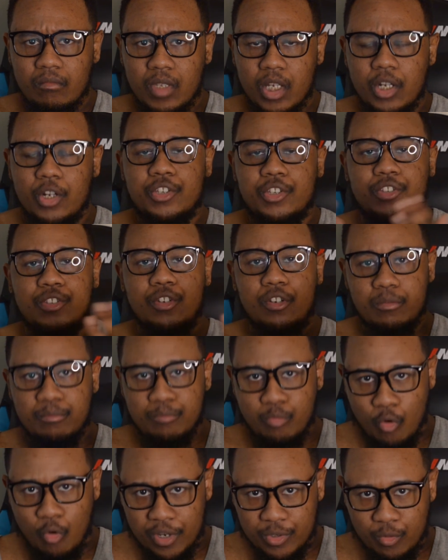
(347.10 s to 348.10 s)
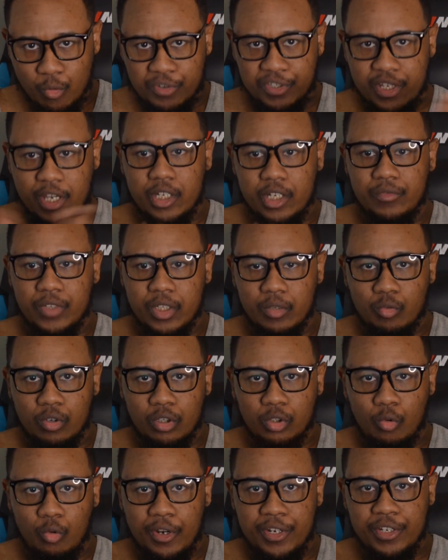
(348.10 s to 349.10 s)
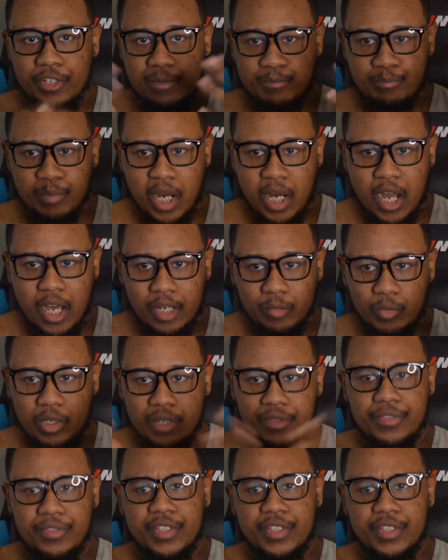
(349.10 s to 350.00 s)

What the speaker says: And there's a certain point towards the end of it where Lori does bond with